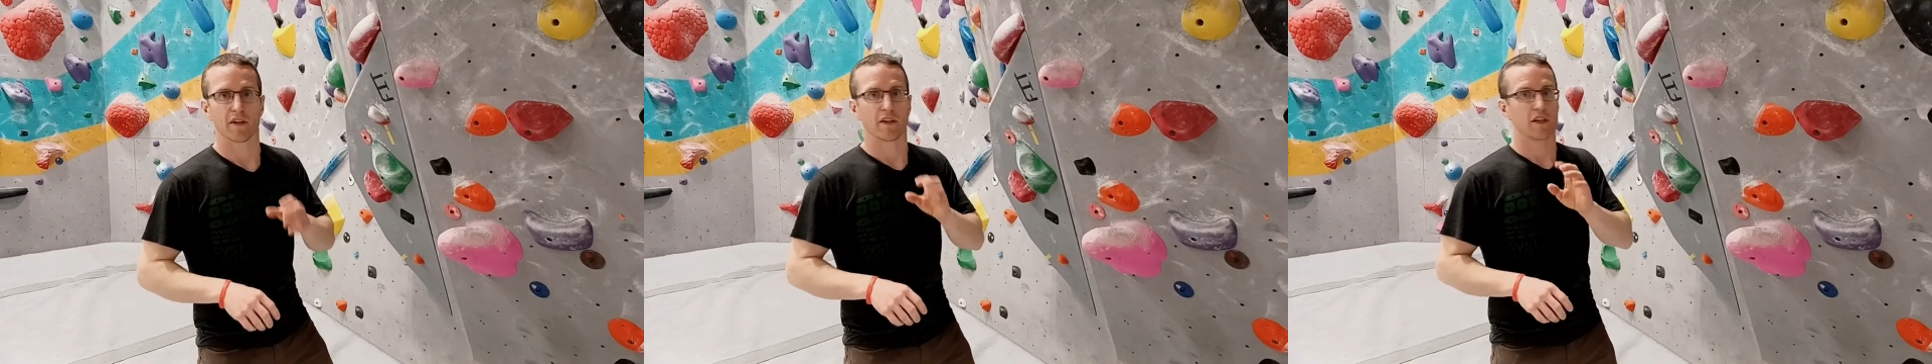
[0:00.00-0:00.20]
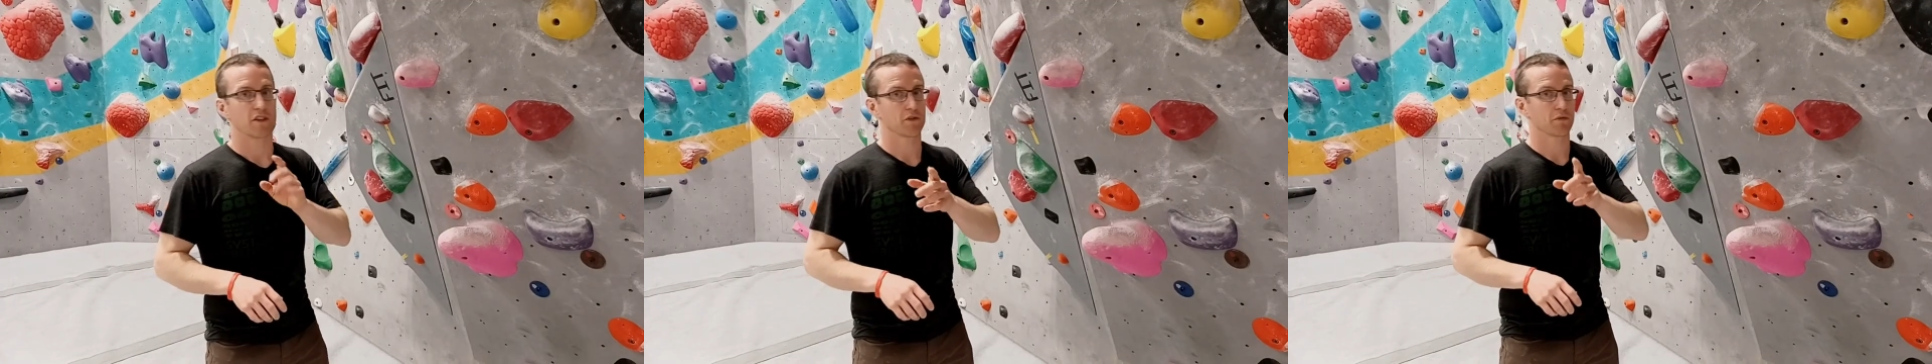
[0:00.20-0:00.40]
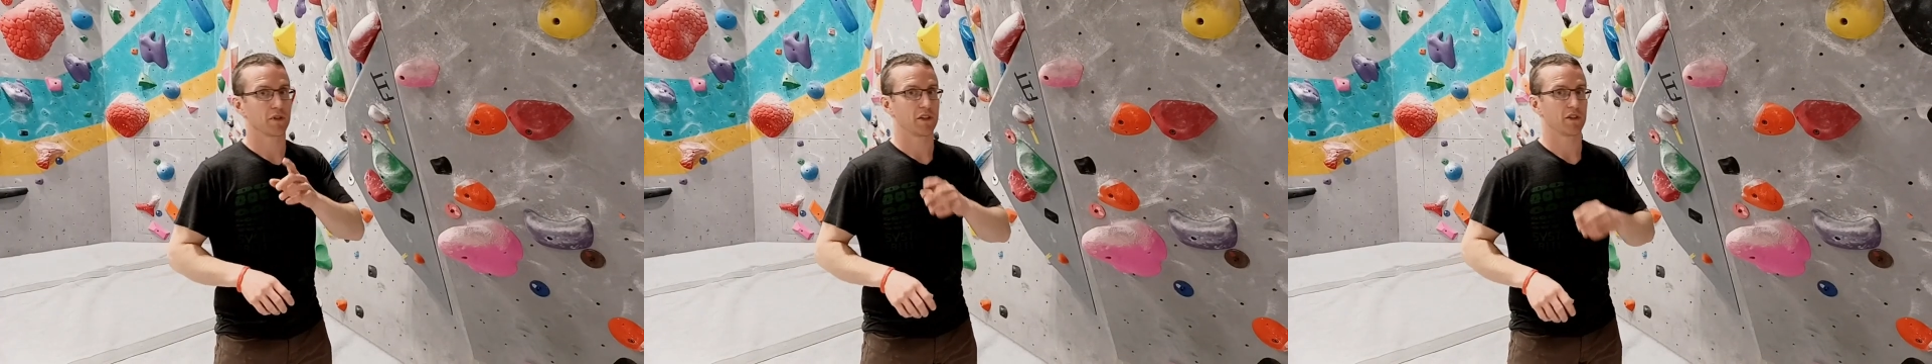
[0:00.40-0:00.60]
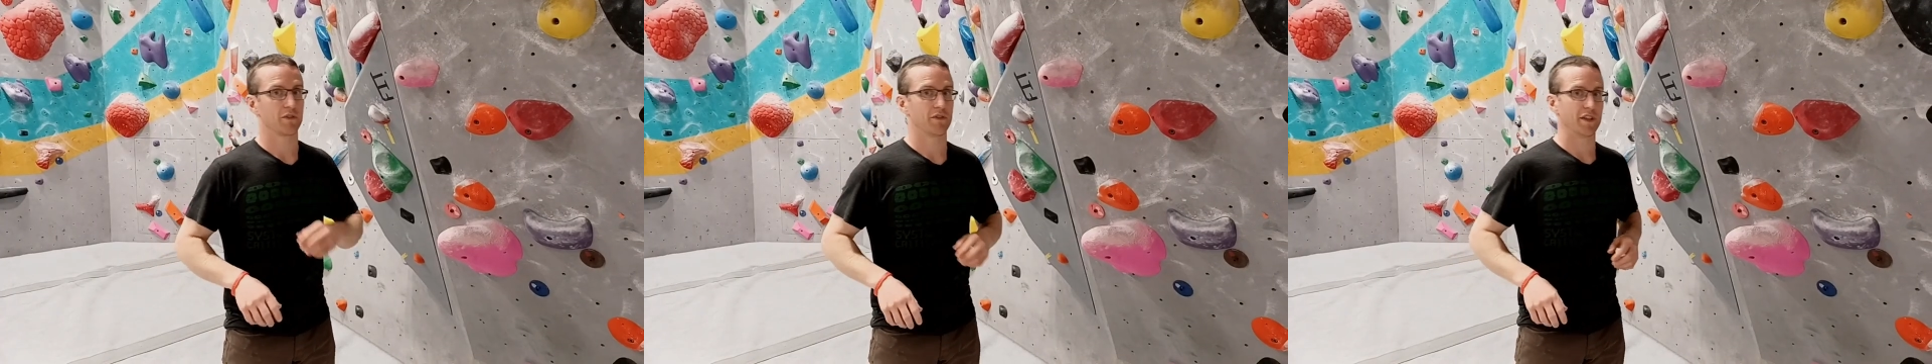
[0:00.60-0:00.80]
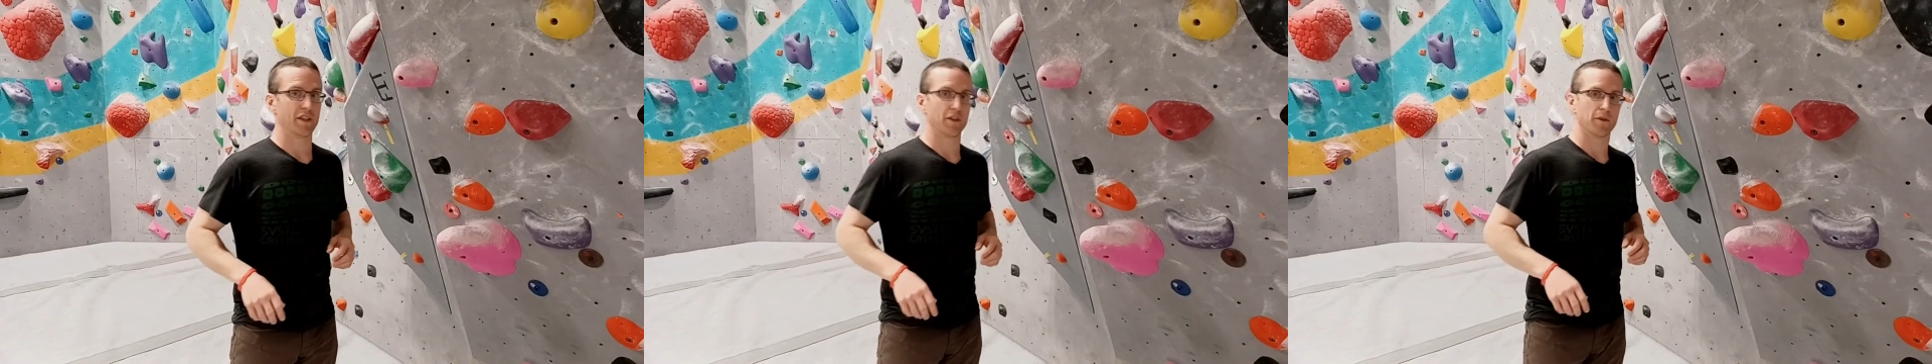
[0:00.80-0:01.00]
It's a really good
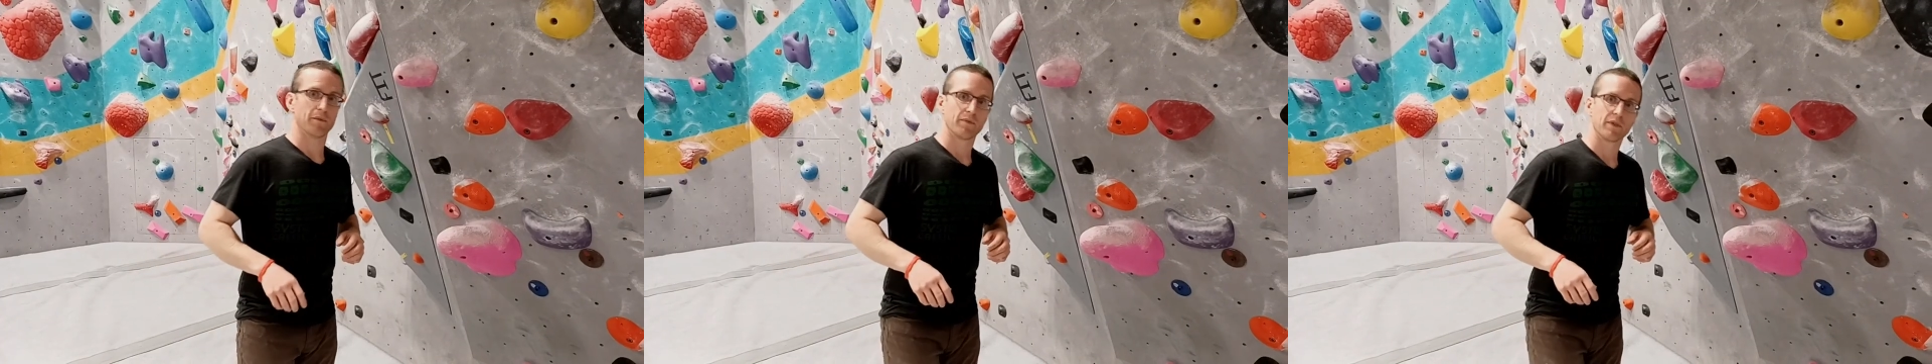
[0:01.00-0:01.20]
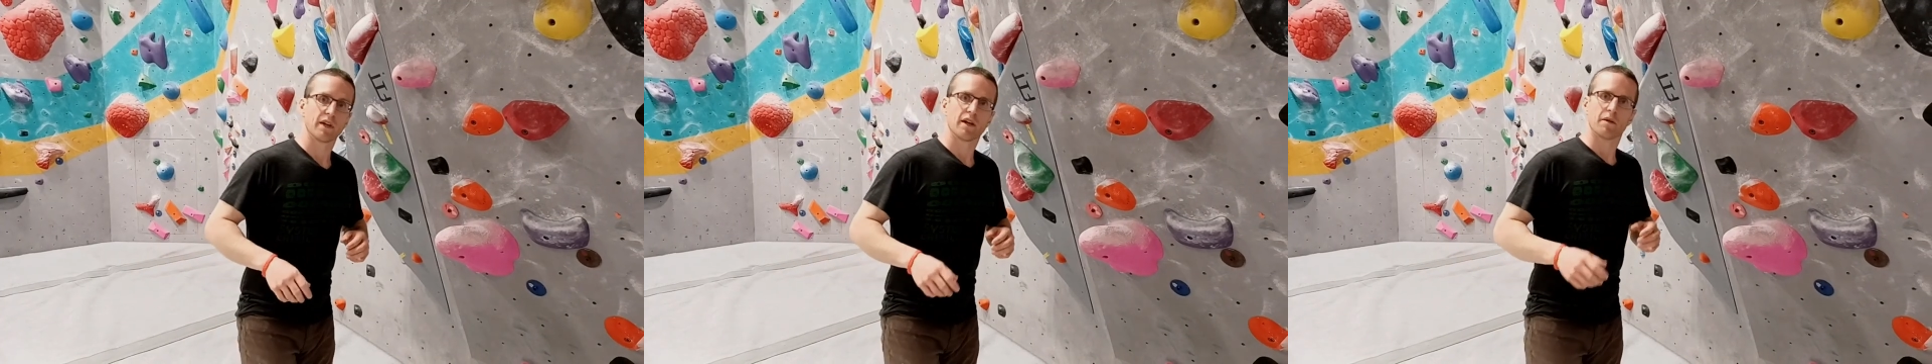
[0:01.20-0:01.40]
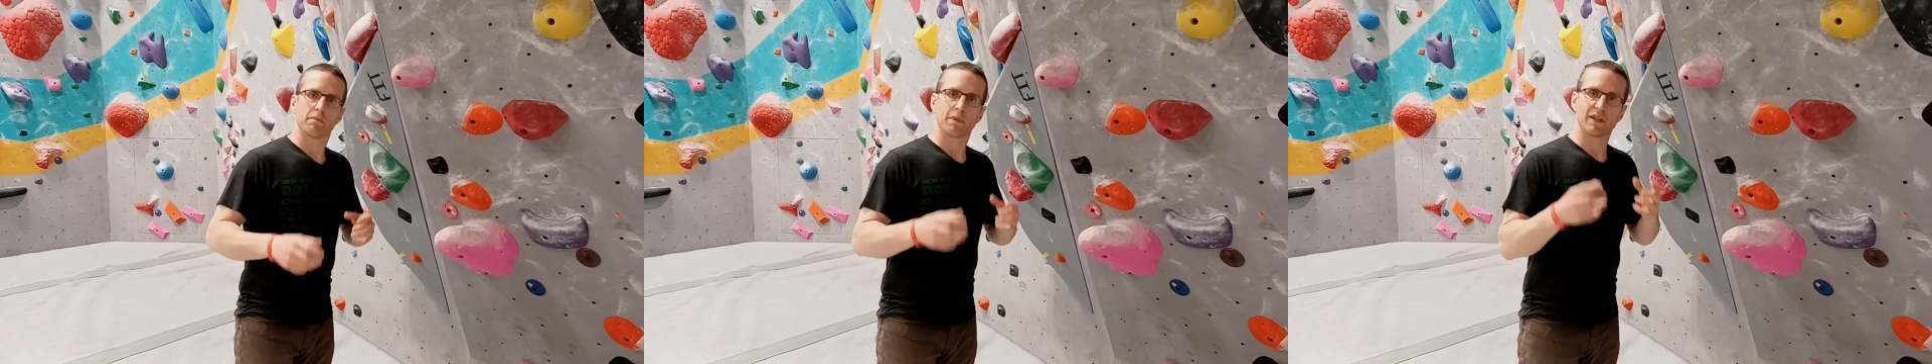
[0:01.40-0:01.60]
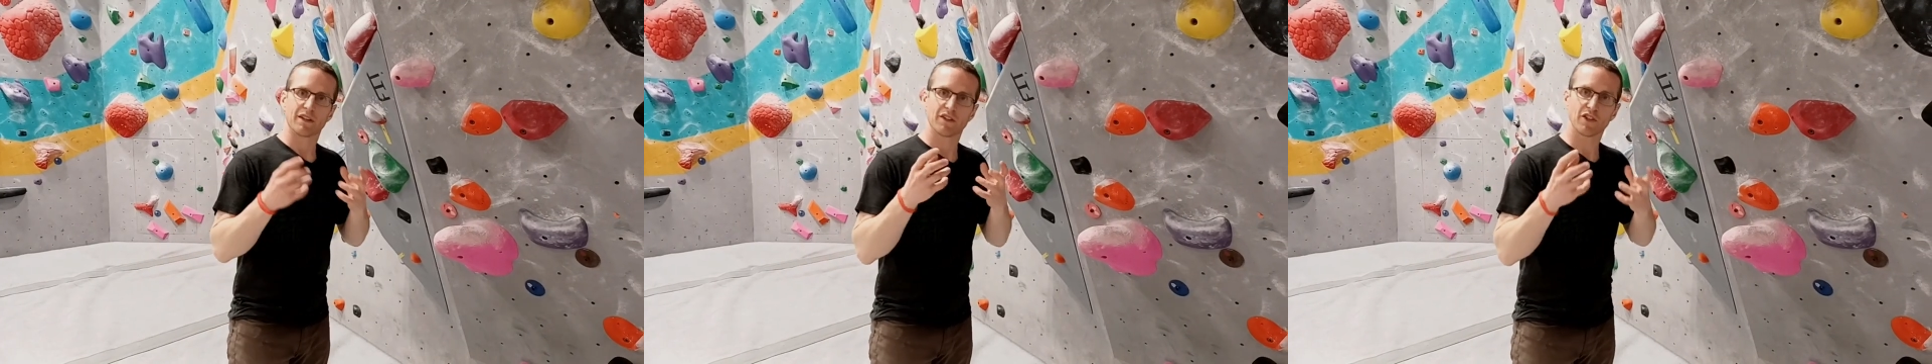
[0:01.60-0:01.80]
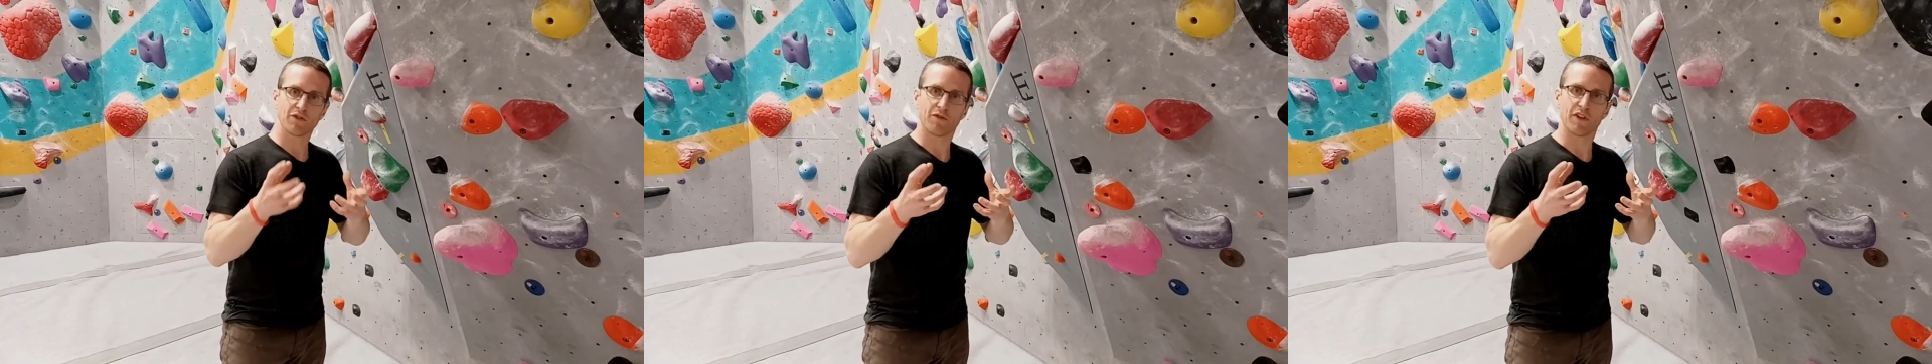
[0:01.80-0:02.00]
video. But in
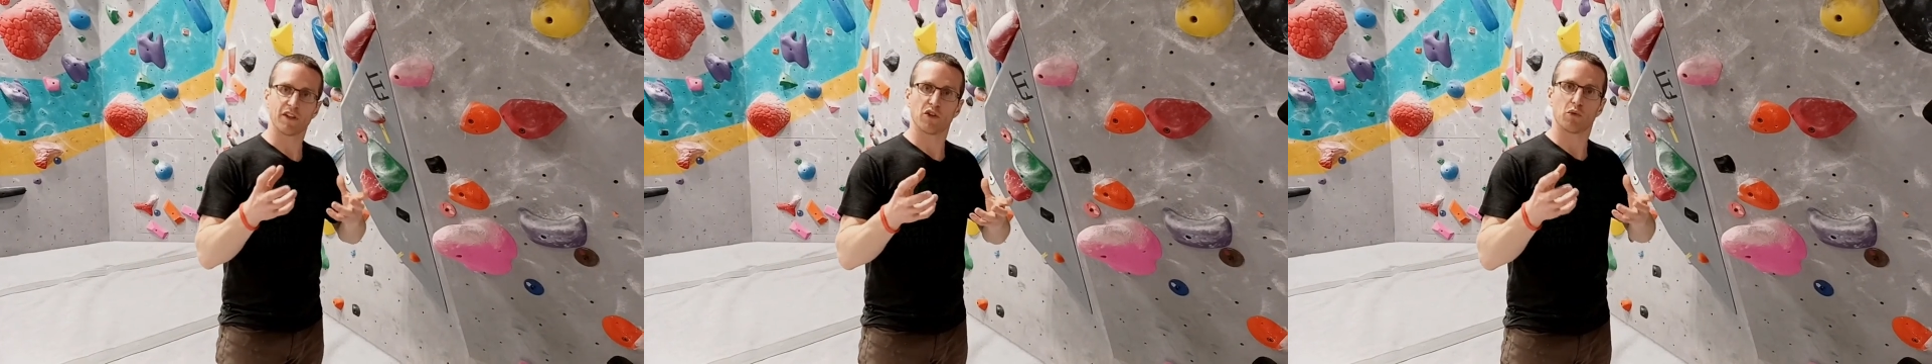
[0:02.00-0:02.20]
this video,